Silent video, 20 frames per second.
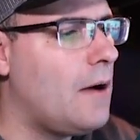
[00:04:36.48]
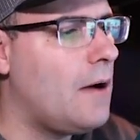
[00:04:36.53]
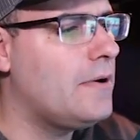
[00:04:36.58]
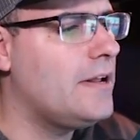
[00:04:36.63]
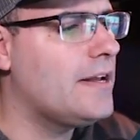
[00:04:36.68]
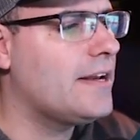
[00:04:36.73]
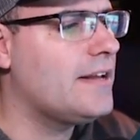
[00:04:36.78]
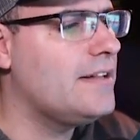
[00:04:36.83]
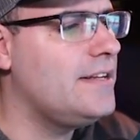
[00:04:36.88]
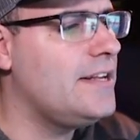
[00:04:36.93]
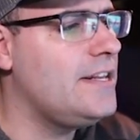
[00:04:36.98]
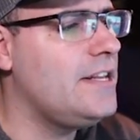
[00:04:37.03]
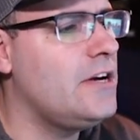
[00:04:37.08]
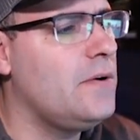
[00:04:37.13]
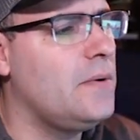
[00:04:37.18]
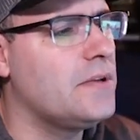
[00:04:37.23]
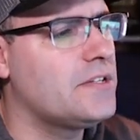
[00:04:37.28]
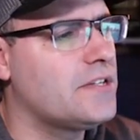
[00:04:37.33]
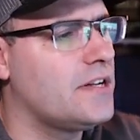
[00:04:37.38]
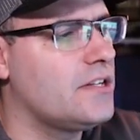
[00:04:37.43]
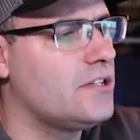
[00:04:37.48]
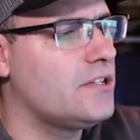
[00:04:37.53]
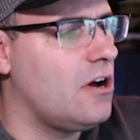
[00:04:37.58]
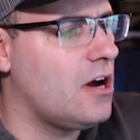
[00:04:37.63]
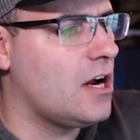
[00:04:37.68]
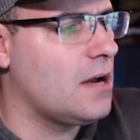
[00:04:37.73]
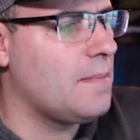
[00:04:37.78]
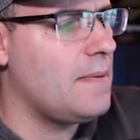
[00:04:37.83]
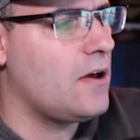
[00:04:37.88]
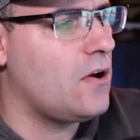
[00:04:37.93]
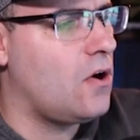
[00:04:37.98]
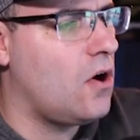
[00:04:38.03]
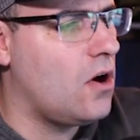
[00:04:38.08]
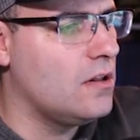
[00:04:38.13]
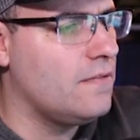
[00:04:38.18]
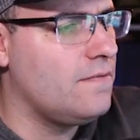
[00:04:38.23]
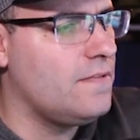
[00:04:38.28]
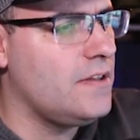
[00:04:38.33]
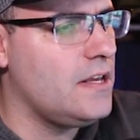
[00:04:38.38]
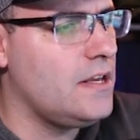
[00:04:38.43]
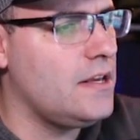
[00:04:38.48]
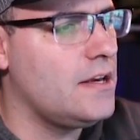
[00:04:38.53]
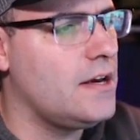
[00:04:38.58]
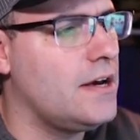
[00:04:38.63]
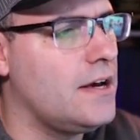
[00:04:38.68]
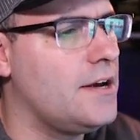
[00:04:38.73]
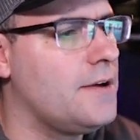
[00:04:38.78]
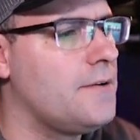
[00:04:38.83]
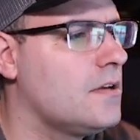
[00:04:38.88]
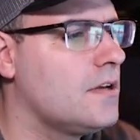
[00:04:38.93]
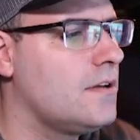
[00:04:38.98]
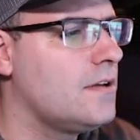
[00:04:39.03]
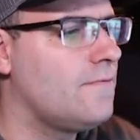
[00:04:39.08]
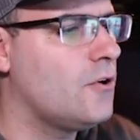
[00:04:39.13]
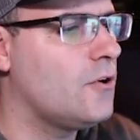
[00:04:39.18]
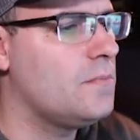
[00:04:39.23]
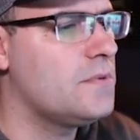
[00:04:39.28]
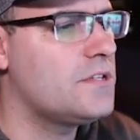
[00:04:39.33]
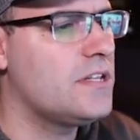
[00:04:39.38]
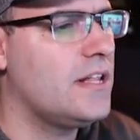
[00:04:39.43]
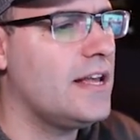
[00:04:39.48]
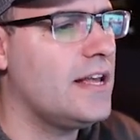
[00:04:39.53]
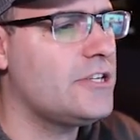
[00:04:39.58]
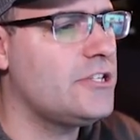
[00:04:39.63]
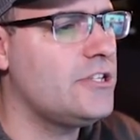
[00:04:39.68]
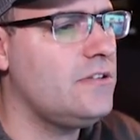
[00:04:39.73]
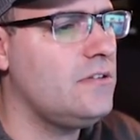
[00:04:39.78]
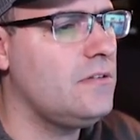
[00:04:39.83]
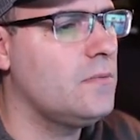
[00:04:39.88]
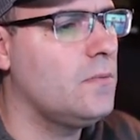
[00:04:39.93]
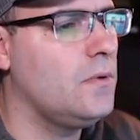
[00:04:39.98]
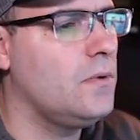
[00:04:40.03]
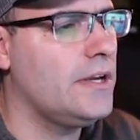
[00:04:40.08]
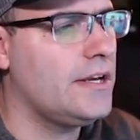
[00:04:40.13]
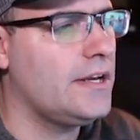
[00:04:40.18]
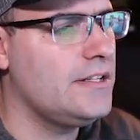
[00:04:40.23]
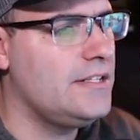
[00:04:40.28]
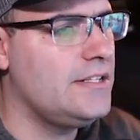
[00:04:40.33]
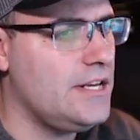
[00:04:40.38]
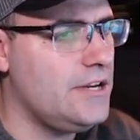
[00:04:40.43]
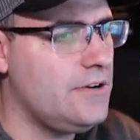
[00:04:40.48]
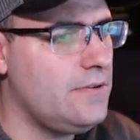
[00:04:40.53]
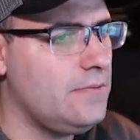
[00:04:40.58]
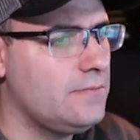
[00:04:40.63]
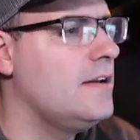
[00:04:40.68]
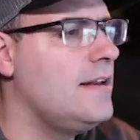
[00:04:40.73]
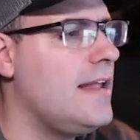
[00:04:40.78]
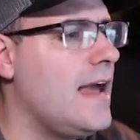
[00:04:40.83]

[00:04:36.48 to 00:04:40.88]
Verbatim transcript: I would hit continue. It's gonna talk about all of the, uh, confirm the selection. We'll hit continue.